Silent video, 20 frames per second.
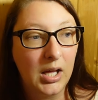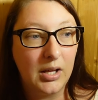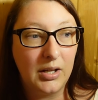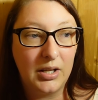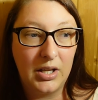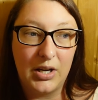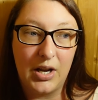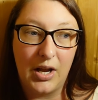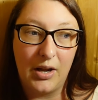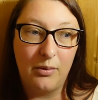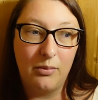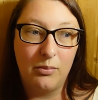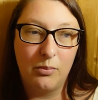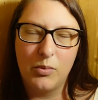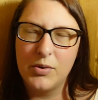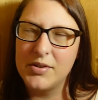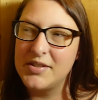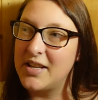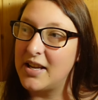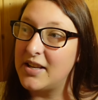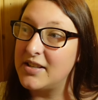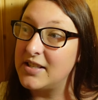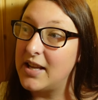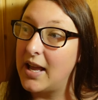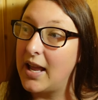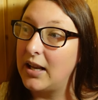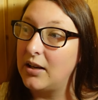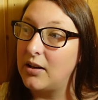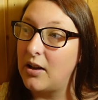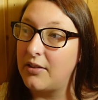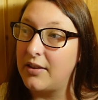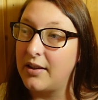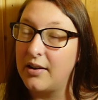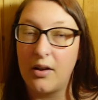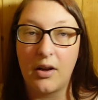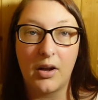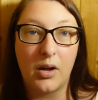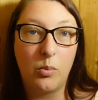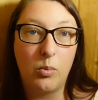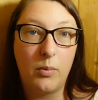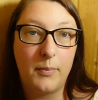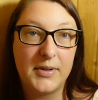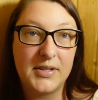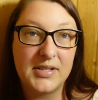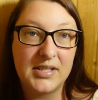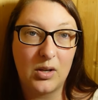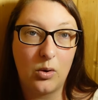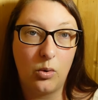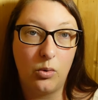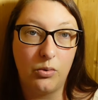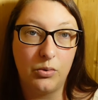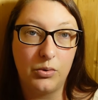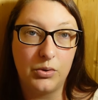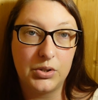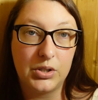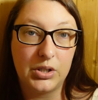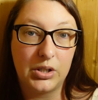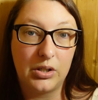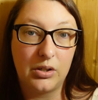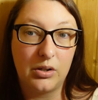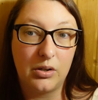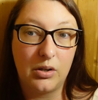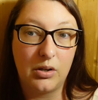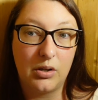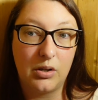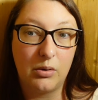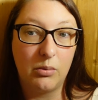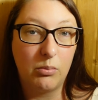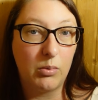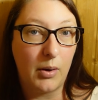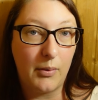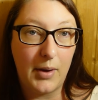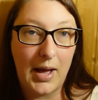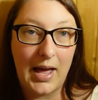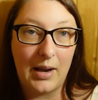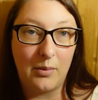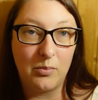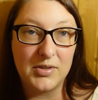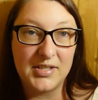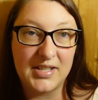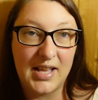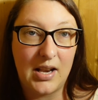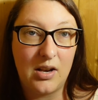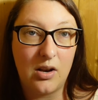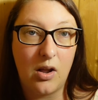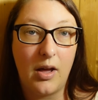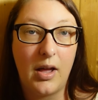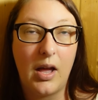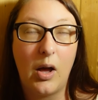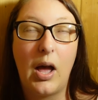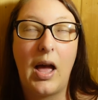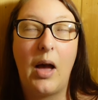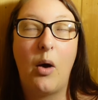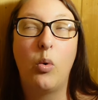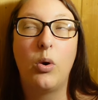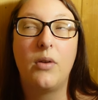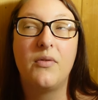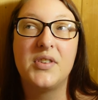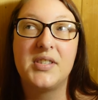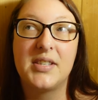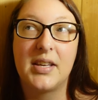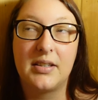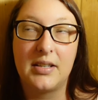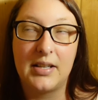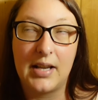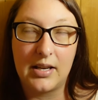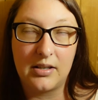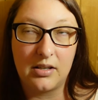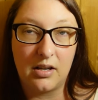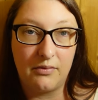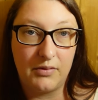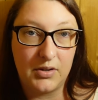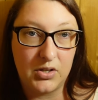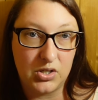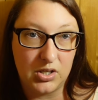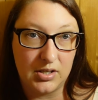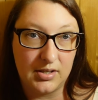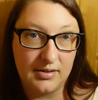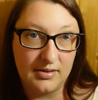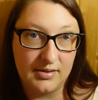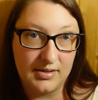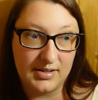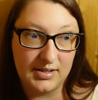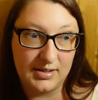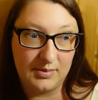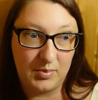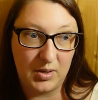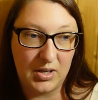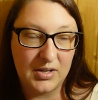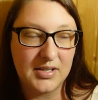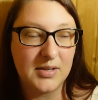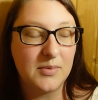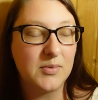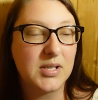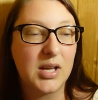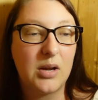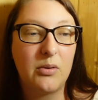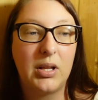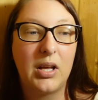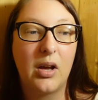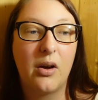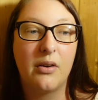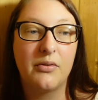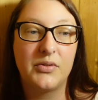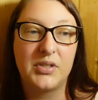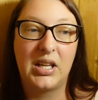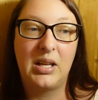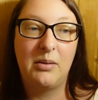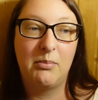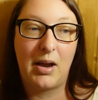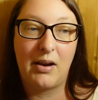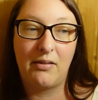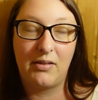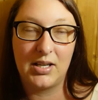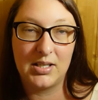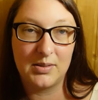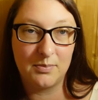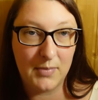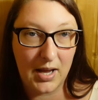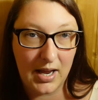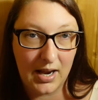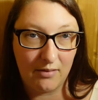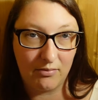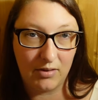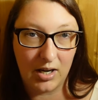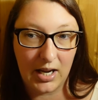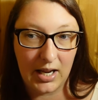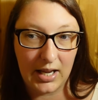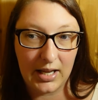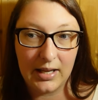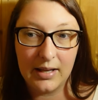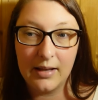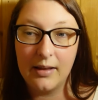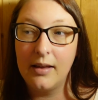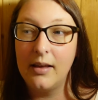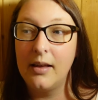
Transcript: you know, what's that saying? Nothing like a woman scorned. Well, Anne was then like, all of a sudden had her visions, because it was only after he married Mary